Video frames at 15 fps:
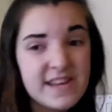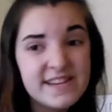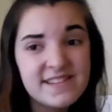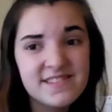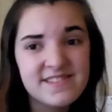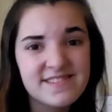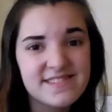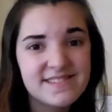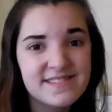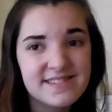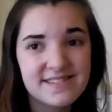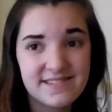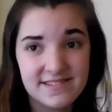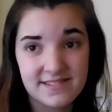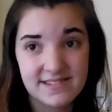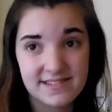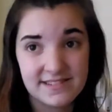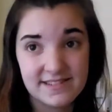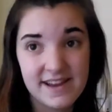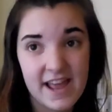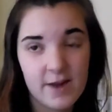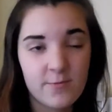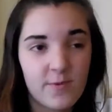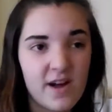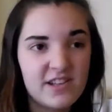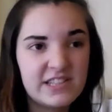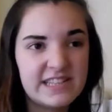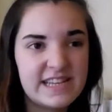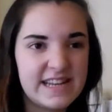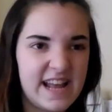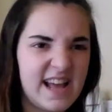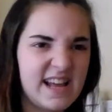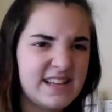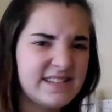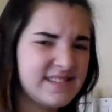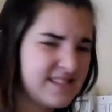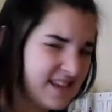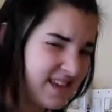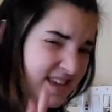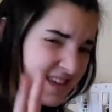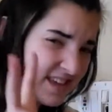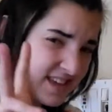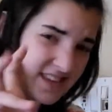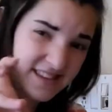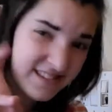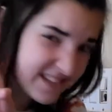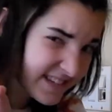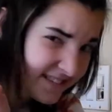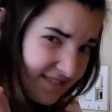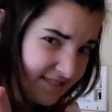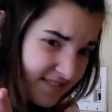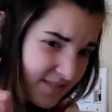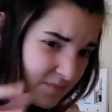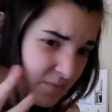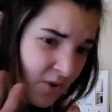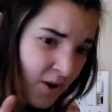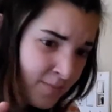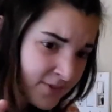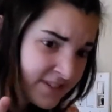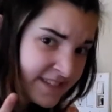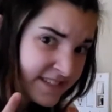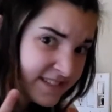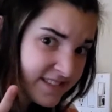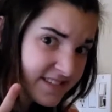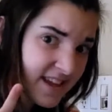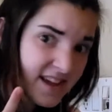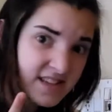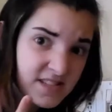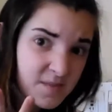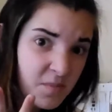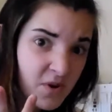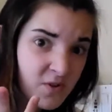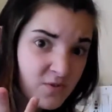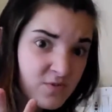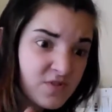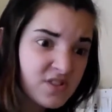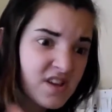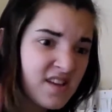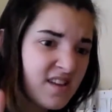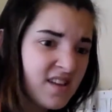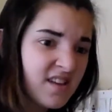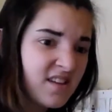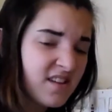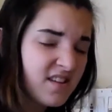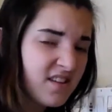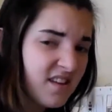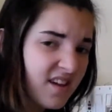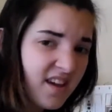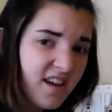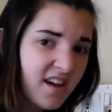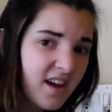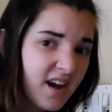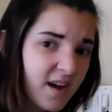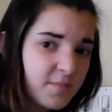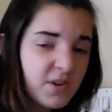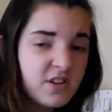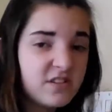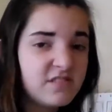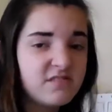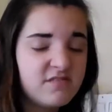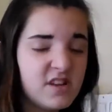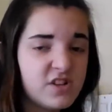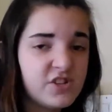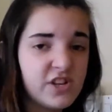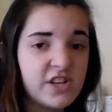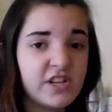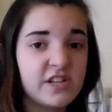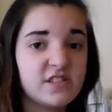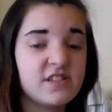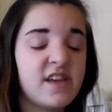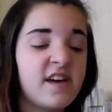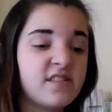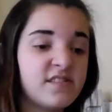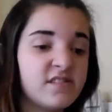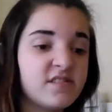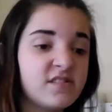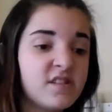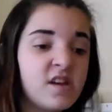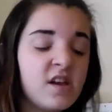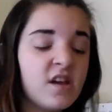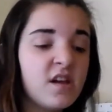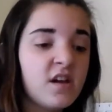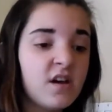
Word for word: Weed is just an addiction, and while it has healing properties, I suppose, I'm not a genius at this.